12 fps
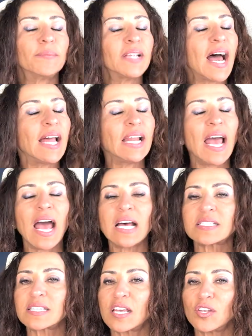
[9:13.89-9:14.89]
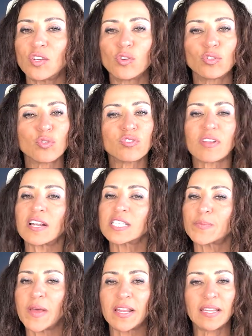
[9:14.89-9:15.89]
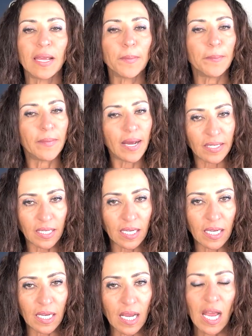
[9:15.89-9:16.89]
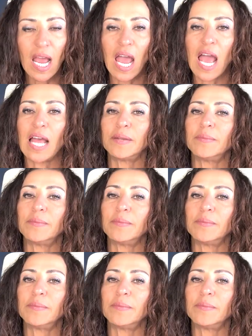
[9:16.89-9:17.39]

not asking you to start spending money and